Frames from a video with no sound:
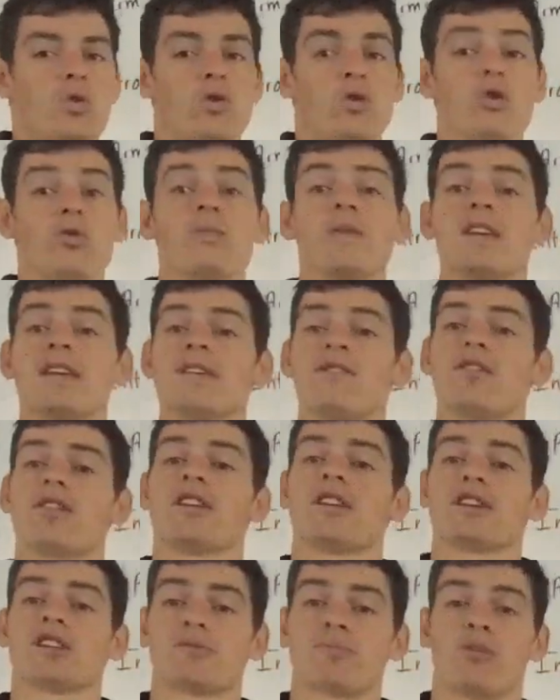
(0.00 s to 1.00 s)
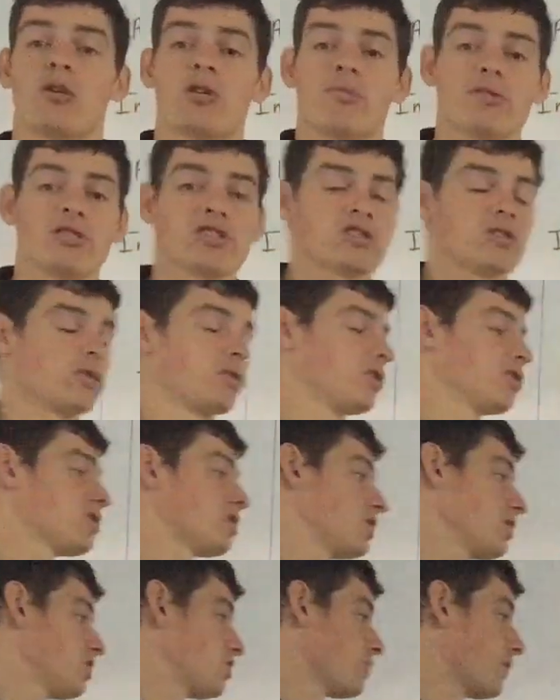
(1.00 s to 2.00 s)
You'll be given an experiment. So in this
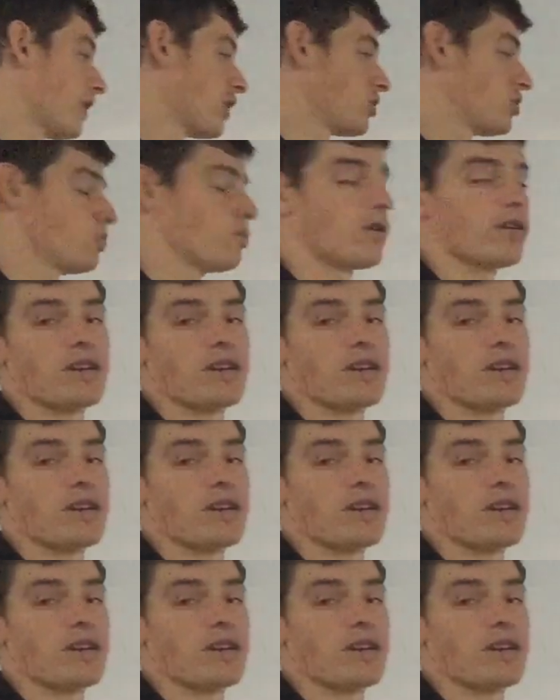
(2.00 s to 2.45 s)
situation,